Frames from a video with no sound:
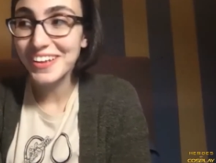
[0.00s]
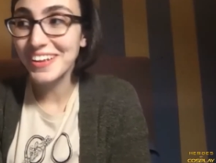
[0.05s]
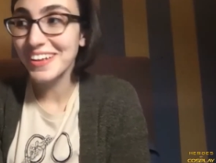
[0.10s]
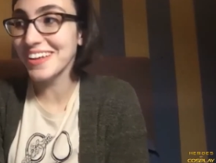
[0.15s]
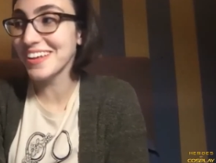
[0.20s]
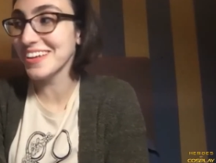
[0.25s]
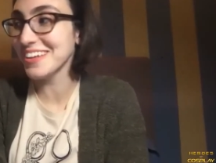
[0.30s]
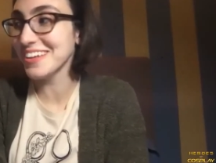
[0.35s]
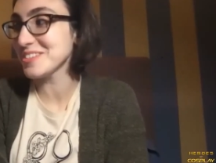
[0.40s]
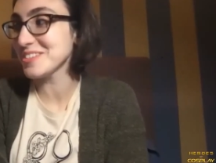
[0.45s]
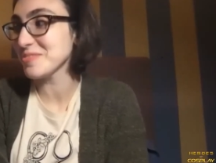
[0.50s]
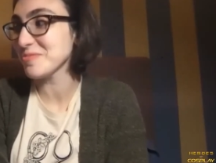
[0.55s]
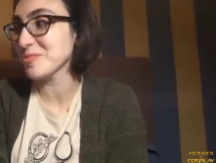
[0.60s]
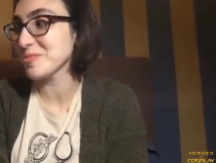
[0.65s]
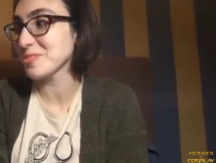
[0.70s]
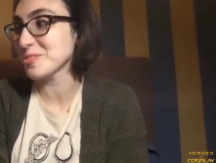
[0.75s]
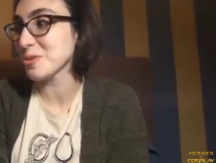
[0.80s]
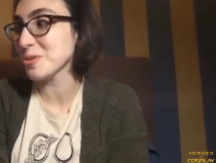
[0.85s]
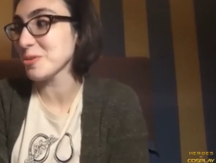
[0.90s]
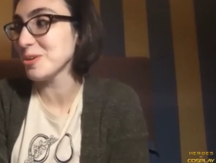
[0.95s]
It's
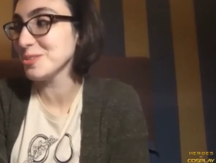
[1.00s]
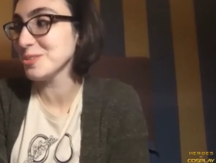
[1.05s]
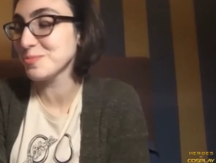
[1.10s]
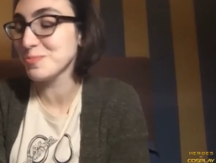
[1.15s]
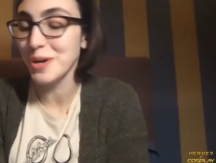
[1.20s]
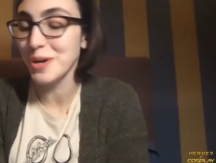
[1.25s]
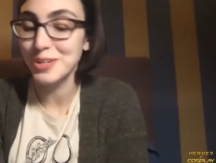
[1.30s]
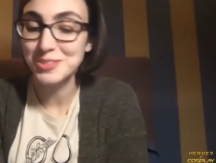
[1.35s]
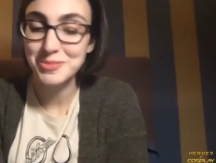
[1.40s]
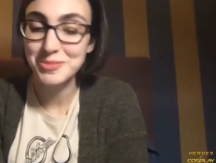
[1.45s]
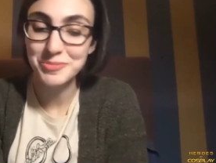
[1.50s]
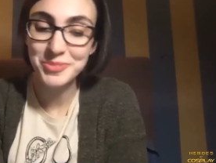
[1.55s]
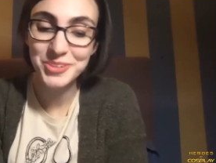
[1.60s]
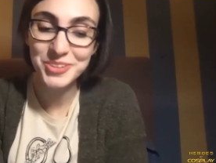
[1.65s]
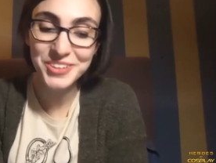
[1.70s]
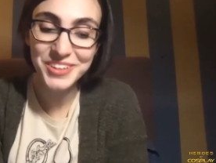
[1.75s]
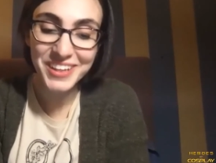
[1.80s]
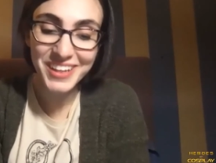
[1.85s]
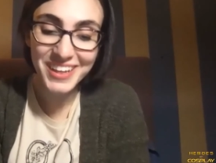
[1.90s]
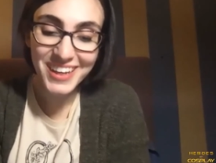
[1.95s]
always
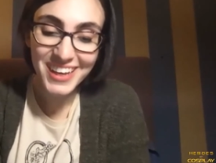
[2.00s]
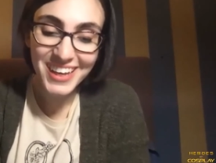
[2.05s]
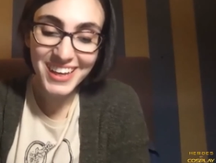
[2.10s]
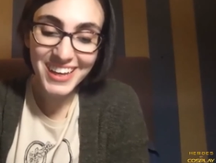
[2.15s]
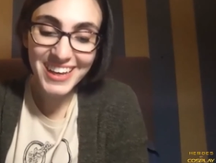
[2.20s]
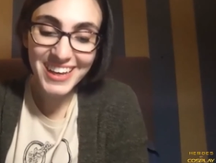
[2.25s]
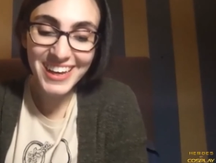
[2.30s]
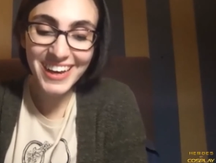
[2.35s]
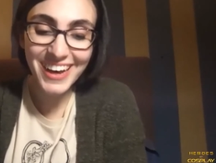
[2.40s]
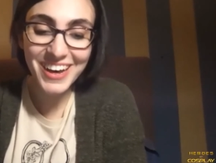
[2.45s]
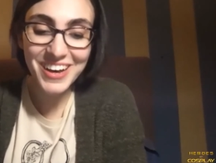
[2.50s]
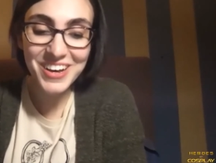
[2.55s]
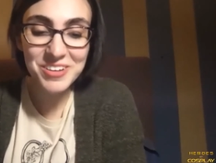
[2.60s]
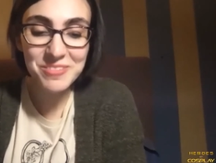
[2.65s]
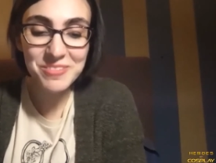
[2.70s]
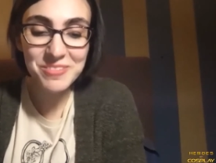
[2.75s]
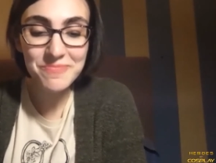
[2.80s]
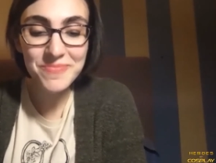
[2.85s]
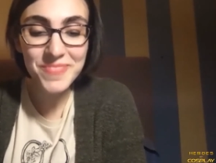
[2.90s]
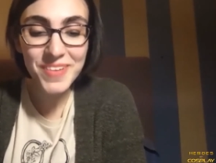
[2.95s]
possible. Um,